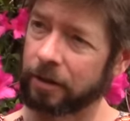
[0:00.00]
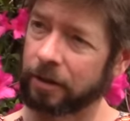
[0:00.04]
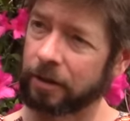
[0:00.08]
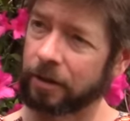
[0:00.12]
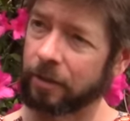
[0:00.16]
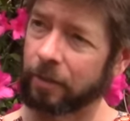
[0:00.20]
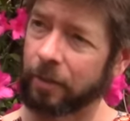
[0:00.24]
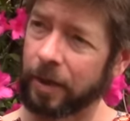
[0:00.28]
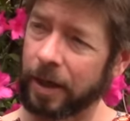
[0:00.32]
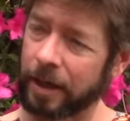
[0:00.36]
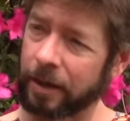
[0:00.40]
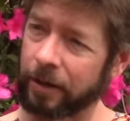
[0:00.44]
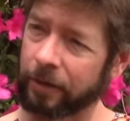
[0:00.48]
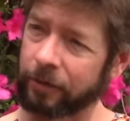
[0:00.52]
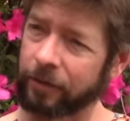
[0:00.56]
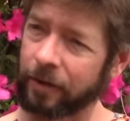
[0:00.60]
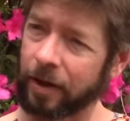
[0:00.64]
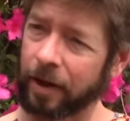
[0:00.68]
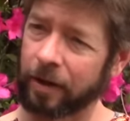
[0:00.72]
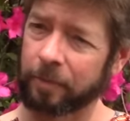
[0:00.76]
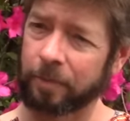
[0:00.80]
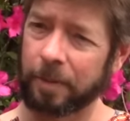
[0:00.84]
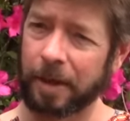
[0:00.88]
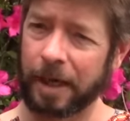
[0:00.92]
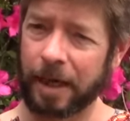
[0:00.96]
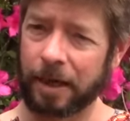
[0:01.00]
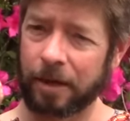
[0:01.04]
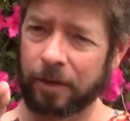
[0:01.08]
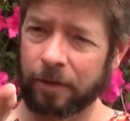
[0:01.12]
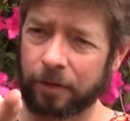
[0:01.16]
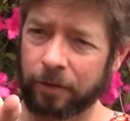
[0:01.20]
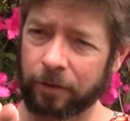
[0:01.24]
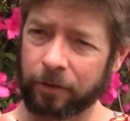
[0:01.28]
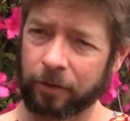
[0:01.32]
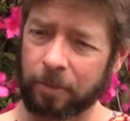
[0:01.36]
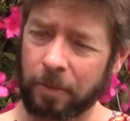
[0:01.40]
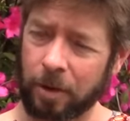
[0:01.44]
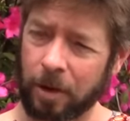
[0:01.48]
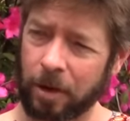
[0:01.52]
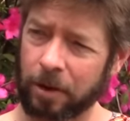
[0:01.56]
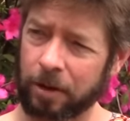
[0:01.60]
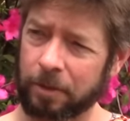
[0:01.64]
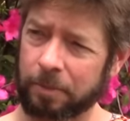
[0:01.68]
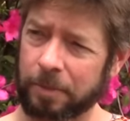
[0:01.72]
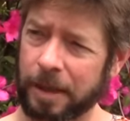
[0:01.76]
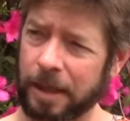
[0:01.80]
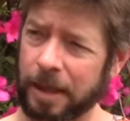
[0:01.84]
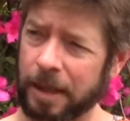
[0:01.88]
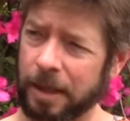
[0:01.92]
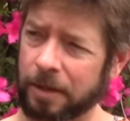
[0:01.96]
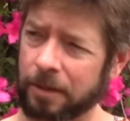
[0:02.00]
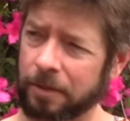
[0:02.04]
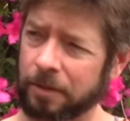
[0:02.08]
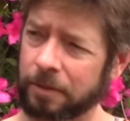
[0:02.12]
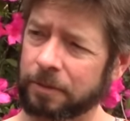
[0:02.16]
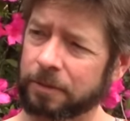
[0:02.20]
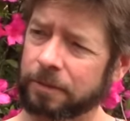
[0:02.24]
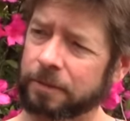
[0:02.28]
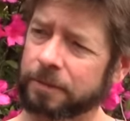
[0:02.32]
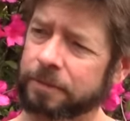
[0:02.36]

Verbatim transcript: the regular size bottle, the smaller bottle,